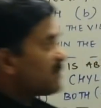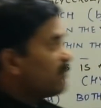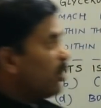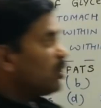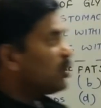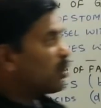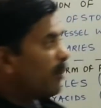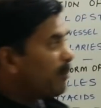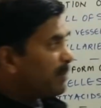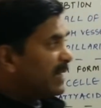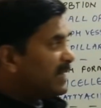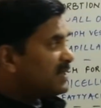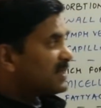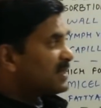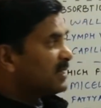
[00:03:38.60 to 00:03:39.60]
small
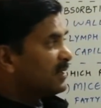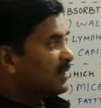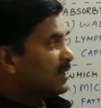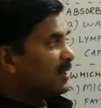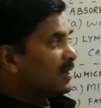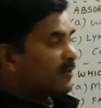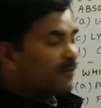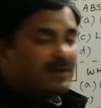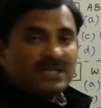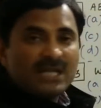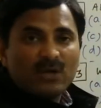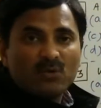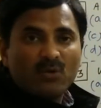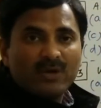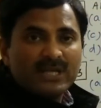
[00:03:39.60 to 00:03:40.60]
droplets,
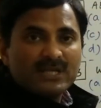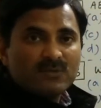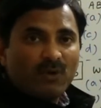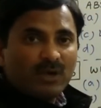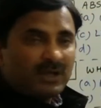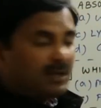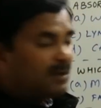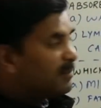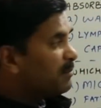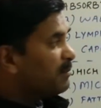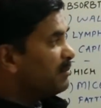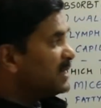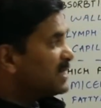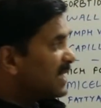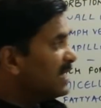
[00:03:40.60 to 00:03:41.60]
which are called as what?
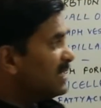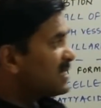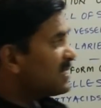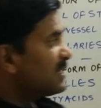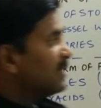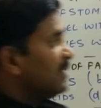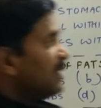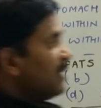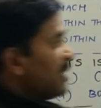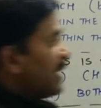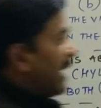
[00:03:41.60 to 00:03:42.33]
Micelles.